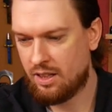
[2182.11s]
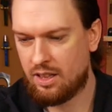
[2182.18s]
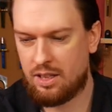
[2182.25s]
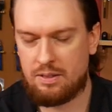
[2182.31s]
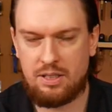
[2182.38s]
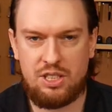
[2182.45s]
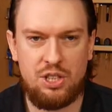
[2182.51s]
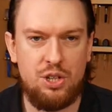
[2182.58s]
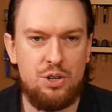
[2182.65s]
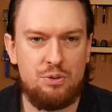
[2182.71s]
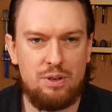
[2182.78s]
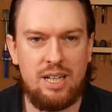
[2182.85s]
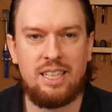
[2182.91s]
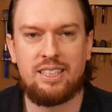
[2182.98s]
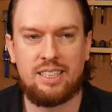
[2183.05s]
there are two
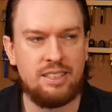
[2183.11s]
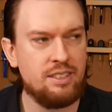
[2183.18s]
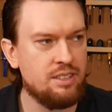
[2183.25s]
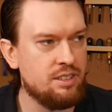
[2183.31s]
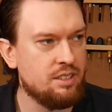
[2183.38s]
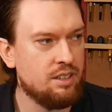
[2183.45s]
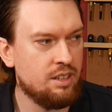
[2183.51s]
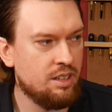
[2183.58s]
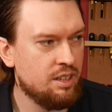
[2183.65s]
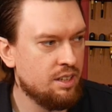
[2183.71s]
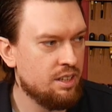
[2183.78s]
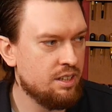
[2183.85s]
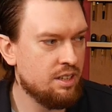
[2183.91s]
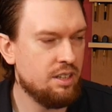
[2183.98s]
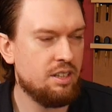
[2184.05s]
reasons
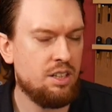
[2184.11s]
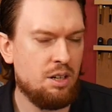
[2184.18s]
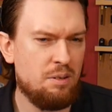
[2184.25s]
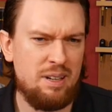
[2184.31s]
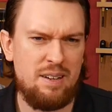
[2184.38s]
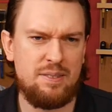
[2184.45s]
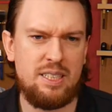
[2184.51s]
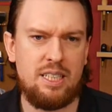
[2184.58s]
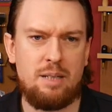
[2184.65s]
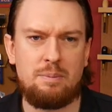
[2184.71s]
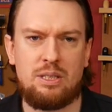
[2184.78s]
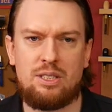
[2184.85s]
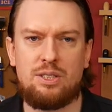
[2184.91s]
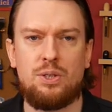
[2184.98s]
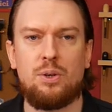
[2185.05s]
that no one ever
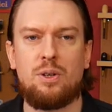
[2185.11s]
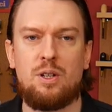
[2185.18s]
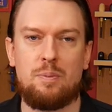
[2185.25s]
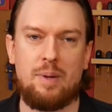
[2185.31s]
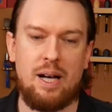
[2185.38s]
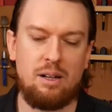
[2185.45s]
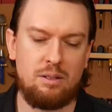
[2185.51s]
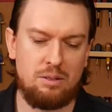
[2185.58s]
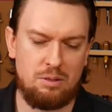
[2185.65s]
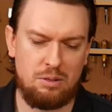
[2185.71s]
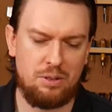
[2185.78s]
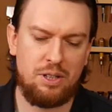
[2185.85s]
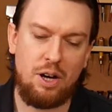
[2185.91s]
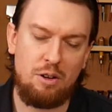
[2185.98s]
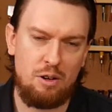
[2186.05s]
seems to talk about
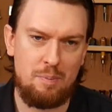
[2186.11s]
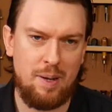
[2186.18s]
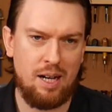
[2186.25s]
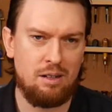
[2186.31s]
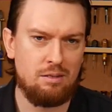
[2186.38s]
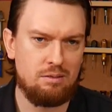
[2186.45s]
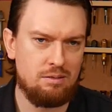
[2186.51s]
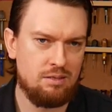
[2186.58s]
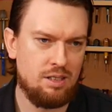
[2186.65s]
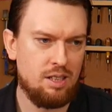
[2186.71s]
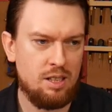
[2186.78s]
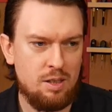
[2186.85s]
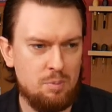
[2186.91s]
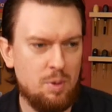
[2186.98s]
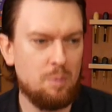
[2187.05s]
or know about,
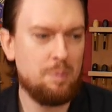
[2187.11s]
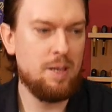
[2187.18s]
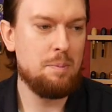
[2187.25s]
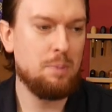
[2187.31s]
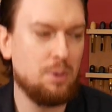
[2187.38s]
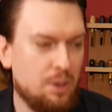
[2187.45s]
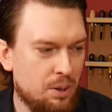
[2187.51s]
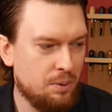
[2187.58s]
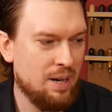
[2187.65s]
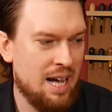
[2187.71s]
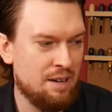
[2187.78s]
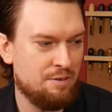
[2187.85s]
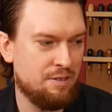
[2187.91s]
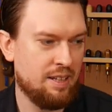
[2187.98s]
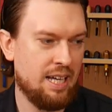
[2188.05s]
but people who
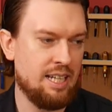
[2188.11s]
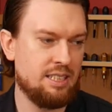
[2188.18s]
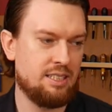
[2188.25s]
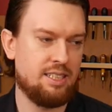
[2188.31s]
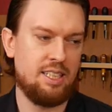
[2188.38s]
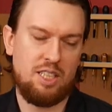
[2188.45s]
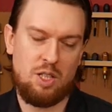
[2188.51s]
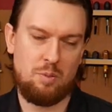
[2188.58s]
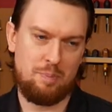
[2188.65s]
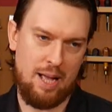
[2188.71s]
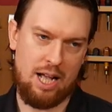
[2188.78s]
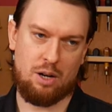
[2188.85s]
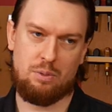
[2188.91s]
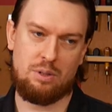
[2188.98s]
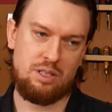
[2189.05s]
advocate stitching
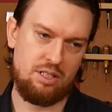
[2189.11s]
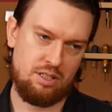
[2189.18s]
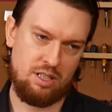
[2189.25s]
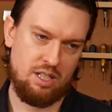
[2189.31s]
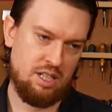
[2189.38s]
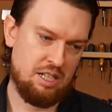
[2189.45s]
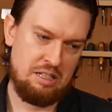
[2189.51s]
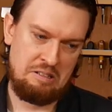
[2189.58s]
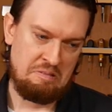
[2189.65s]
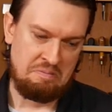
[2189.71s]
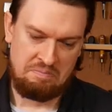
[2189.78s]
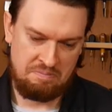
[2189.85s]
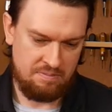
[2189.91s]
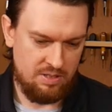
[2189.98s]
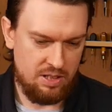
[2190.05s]
backwards
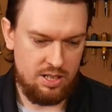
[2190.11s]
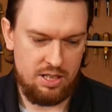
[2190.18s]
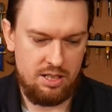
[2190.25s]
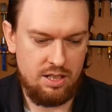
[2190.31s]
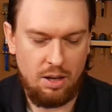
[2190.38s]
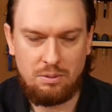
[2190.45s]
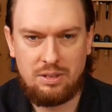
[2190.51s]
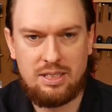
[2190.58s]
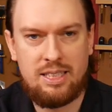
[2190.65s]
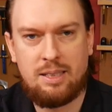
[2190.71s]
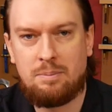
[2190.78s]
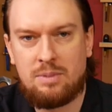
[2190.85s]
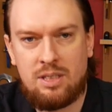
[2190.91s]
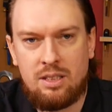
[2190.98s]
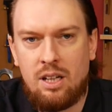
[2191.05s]
just don't
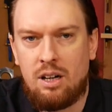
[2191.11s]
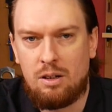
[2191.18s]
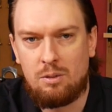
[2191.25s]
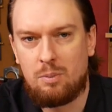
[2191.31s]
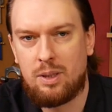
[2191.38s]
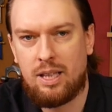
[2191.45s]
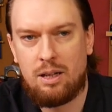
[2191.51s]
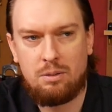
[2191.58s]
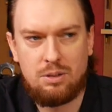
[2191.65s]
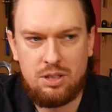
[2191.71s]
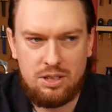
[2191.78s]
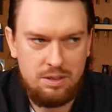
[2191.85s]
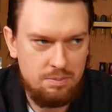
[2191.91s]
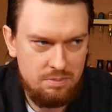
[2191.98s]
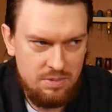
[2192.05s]
seem to know, but they will
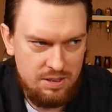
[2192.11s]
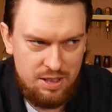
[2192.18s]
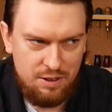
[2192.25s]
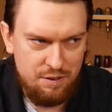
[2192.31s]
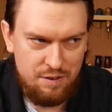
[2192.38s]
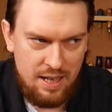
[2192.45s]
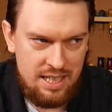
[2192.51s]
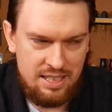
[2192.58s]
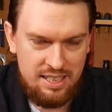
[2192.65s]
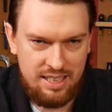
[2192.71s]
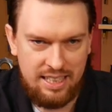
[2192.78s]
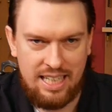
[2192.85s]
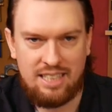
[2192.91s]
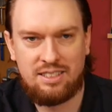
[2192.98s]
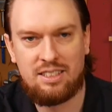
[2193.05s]
just defend to
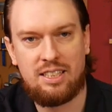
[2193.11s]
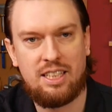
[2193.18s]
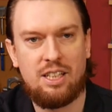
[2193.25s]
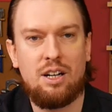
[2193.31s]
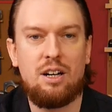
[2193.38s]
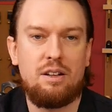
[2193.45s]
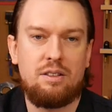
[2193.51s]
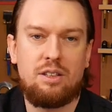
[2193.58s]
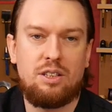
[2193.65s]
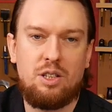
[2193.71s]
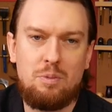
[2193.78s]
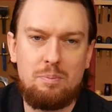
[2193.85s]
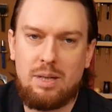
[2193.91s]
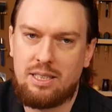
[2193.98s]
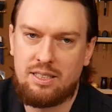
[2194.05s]
the ends of the earth that
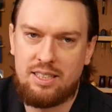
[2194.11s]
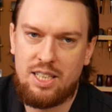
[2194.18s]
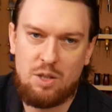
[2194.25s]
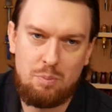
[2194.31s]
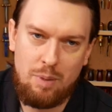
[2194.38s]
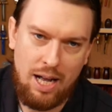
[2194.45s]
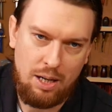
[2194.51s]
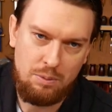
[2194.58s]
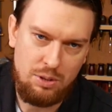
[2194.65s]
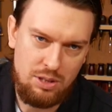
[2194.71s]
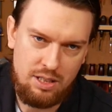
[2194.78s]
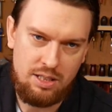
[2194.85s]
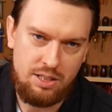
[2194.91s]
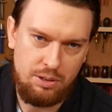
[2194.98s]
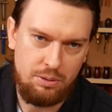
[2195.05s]
you must stitch
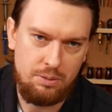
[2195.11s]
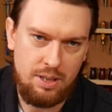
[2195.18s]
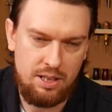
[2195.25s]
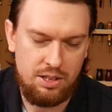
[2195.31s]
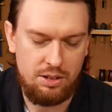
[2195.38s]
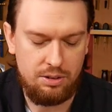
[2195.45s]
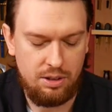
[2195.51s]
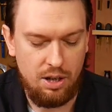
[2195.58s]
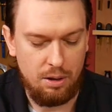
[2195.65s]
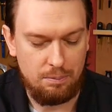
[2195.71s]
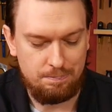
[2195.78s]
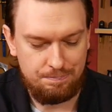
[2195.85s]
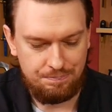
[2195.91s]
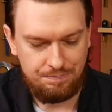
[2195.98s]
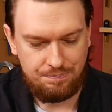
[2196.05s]
backwards as you, as you go.